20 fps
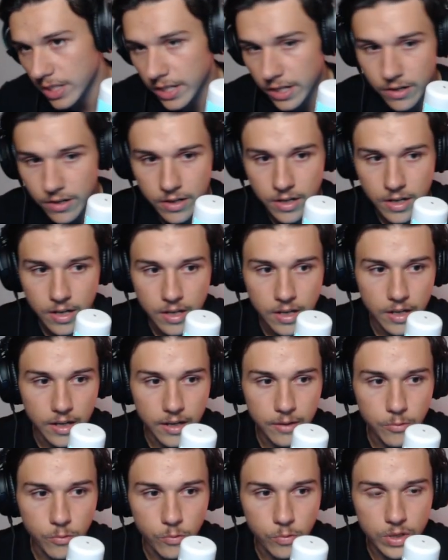here,
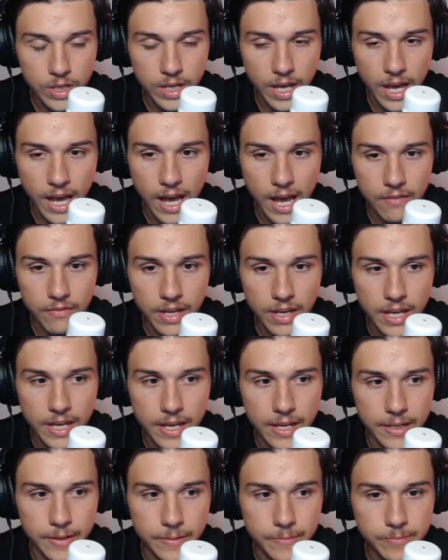we have
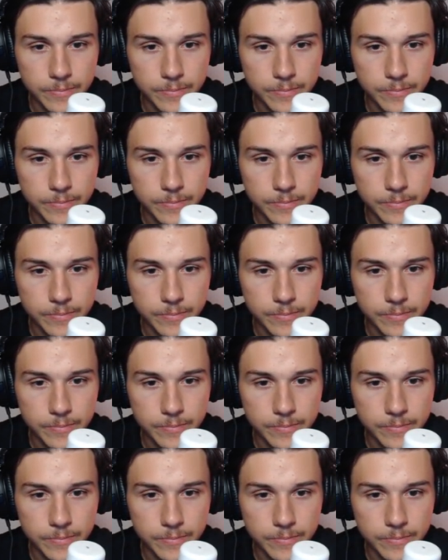a